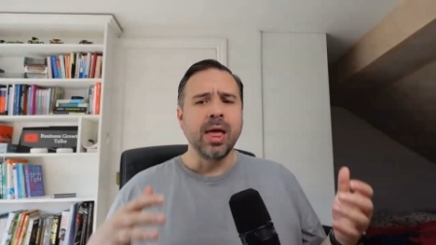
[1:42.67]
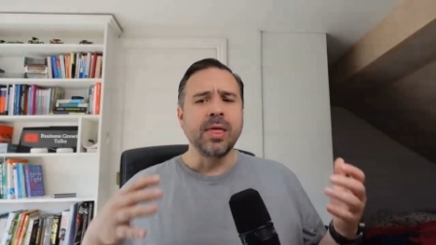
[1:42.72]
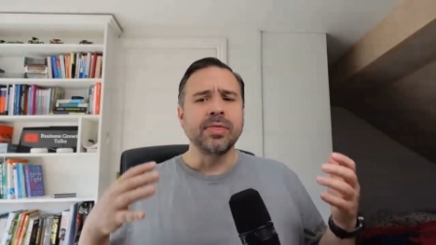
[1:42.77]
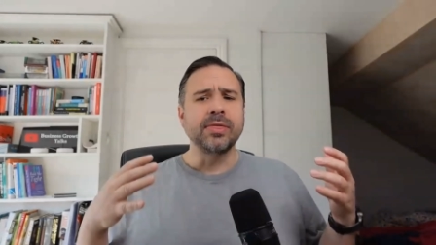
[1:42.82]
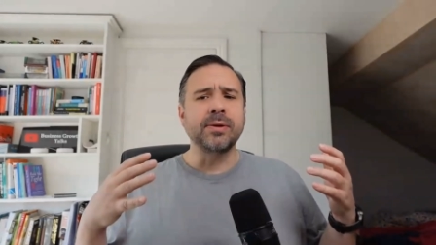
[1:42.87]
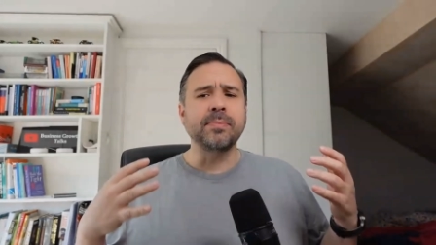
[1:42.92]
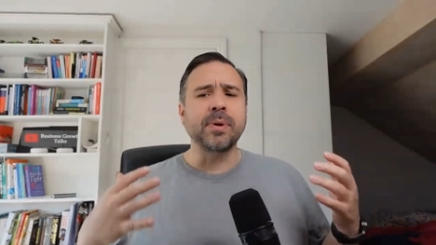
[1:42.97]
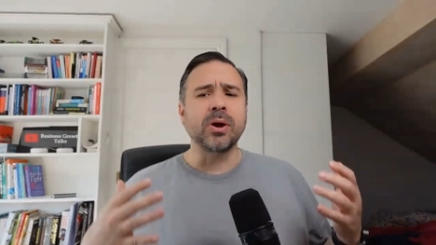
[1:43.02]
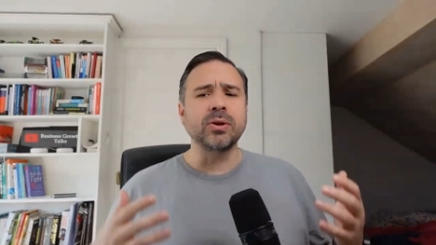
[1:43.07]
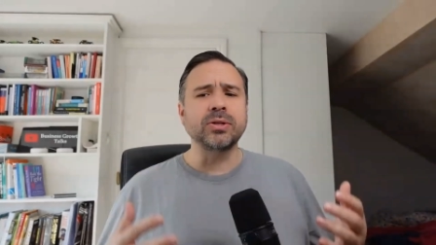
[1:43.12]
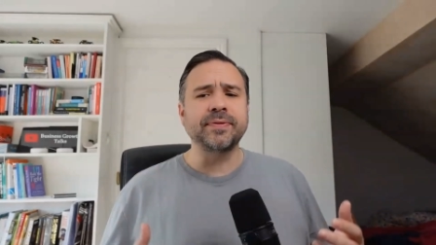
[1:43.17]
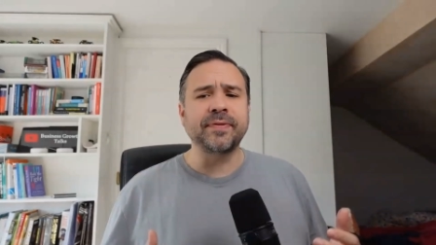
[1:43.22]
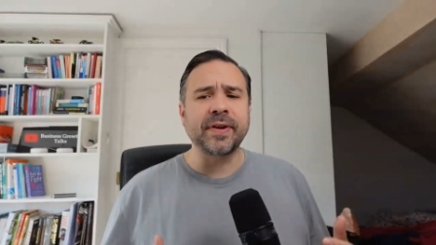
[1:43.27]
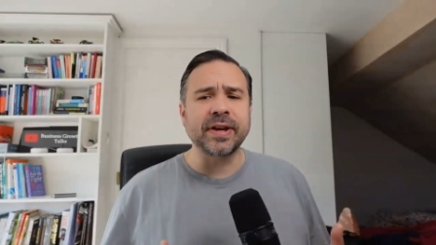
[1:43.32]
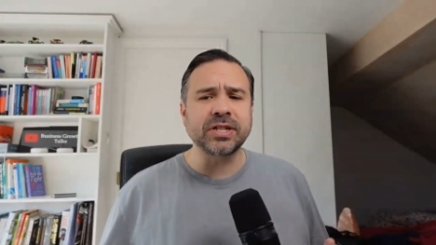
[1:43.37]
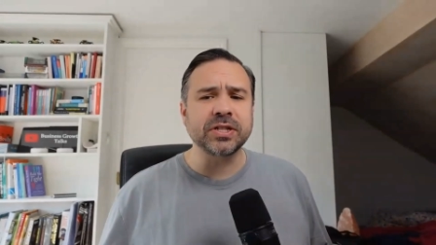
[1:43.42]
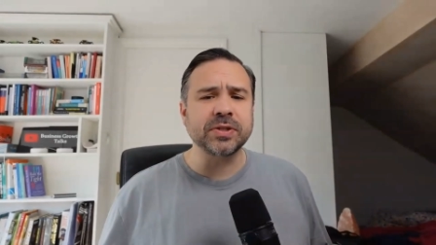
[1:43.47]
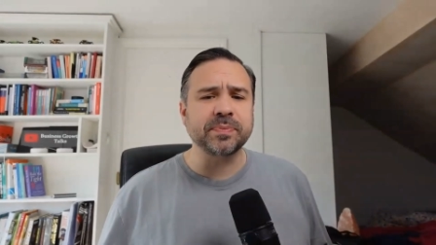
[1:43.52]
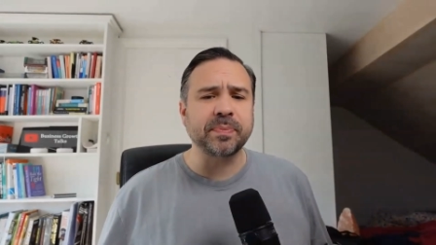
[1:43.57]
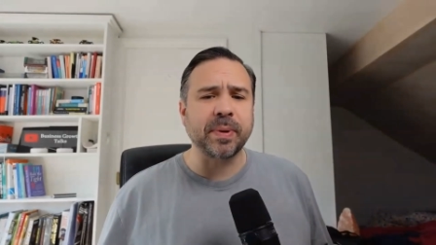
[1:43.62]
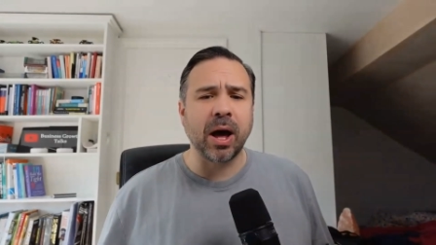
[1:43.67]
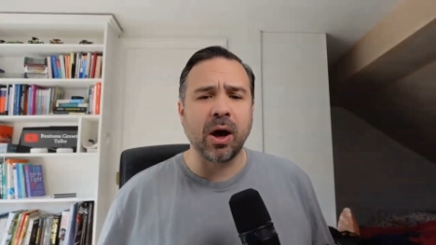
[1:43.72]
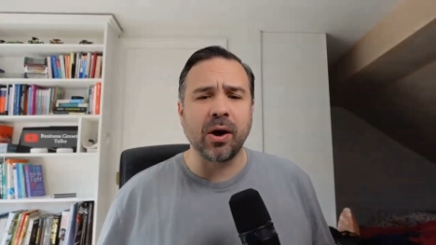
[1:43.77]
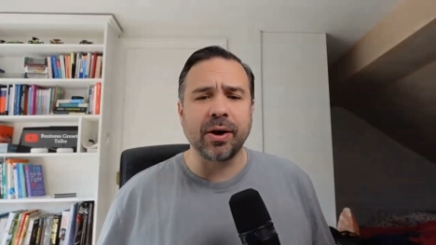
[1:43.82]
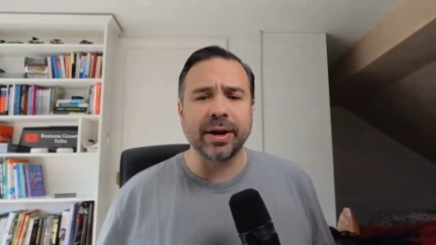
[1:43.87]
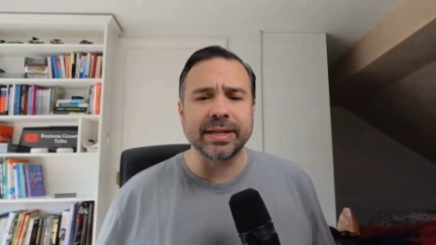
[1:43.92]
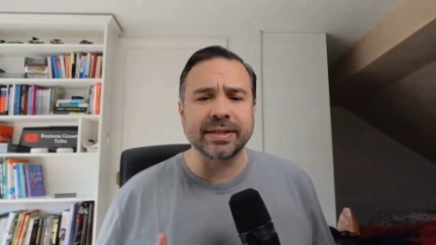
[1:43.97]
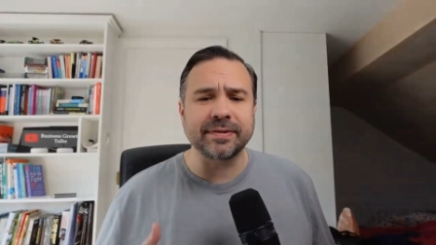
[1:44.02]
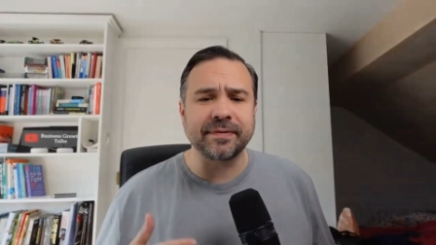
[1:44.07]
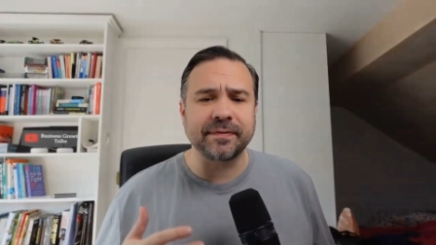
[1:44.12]
The motivations
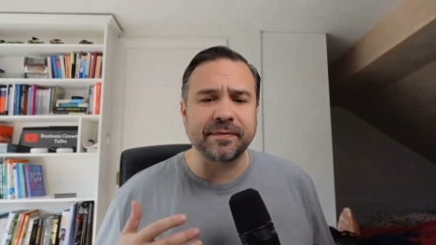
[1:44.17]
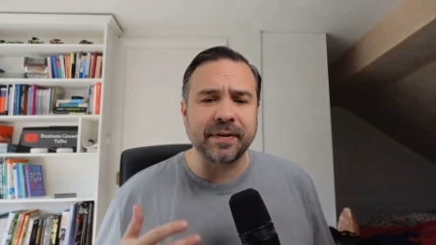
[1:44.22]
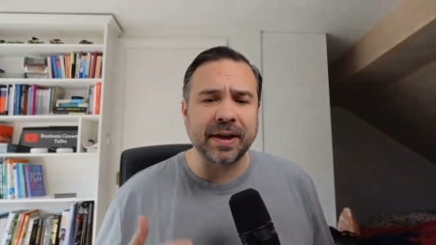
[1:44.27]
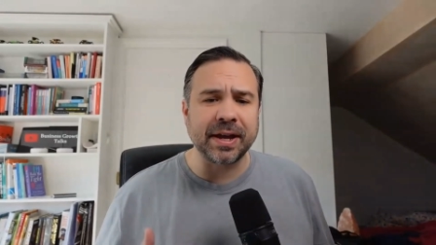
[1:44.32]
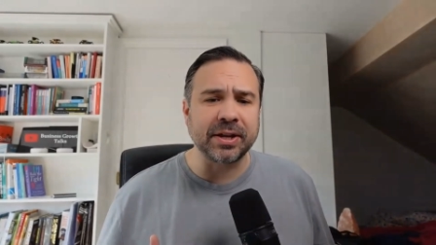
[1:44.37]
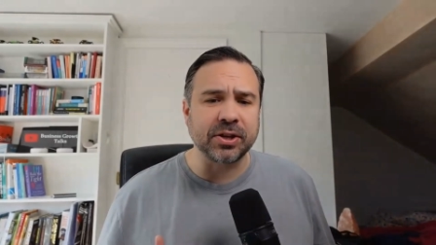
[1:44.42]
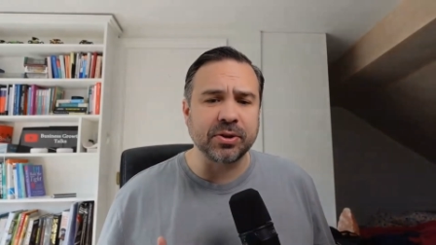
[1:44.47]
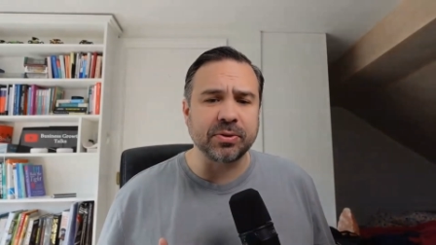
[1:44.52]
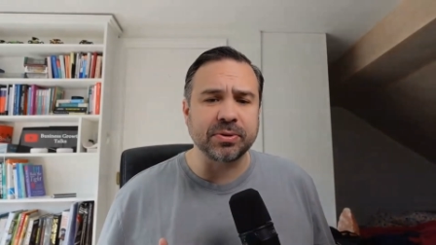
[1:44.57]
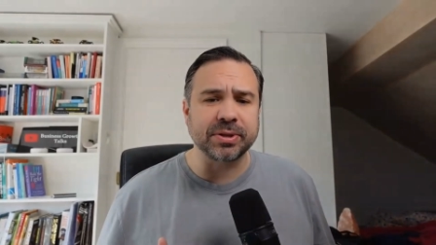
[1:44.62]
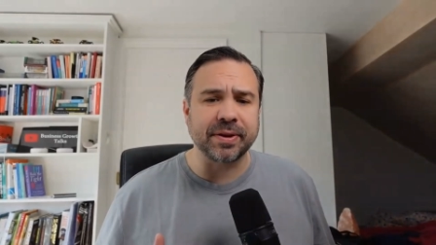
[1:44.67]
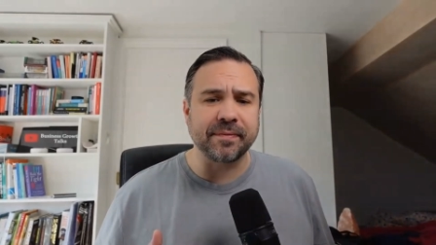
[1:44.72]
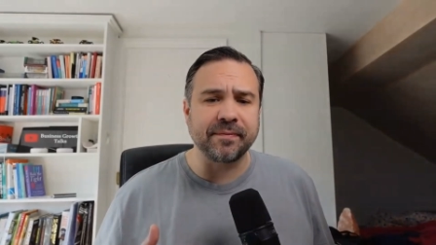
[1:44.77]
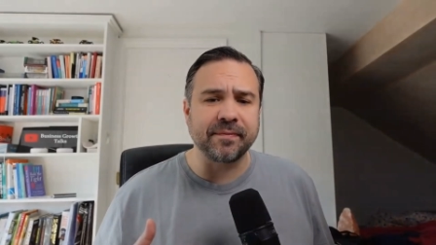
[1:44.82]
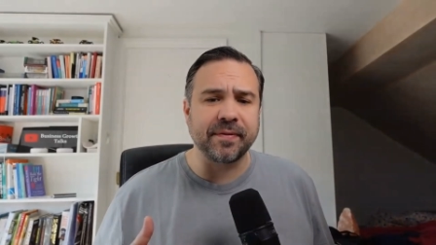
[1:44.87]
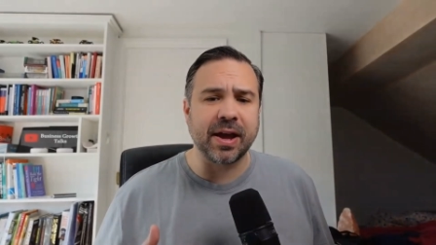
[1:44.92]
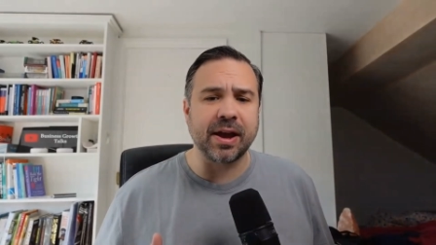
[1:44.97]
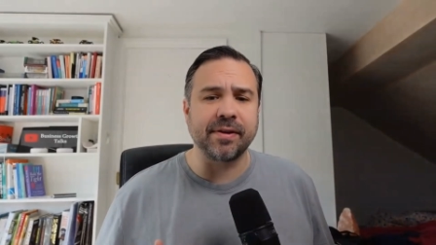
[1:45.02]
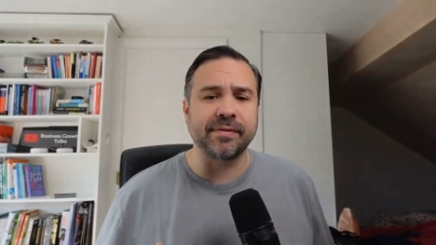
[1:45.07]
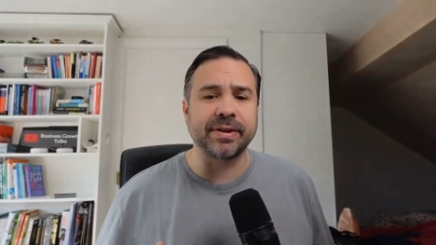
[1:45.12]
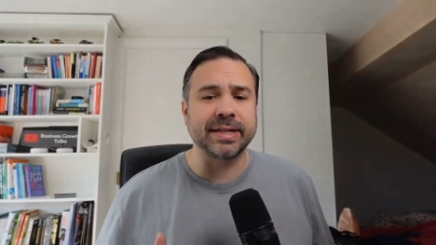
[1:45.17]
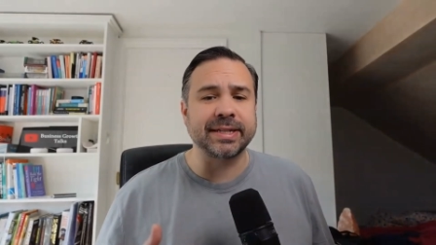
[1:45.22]
behind fake news can vary.